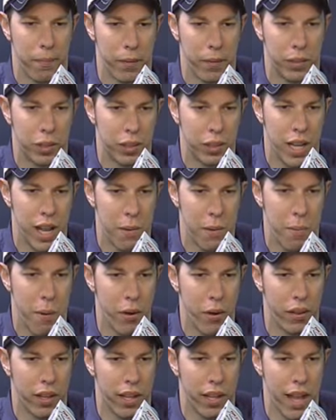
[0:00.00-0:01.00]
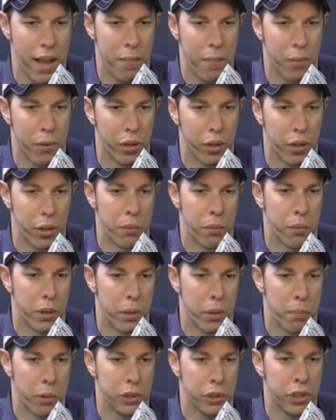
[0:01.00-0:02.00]
It's just kind of part of the game where
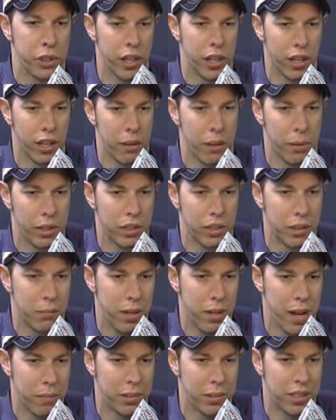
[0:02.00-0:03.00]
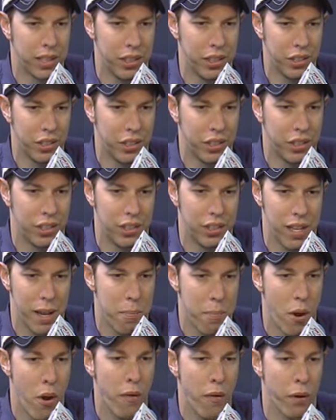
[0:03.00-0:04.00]
when you're pushing to the limit, sometimes things just
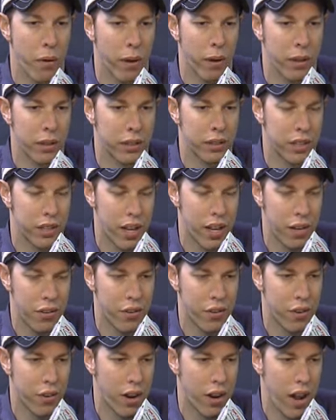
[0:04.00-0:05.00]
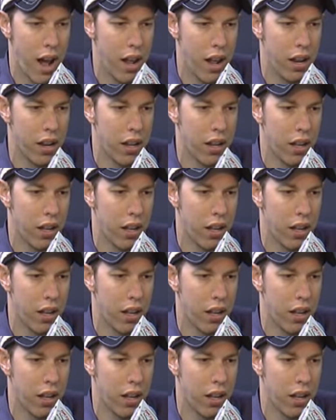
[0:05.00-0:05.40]
step over, whether it's intentional or not.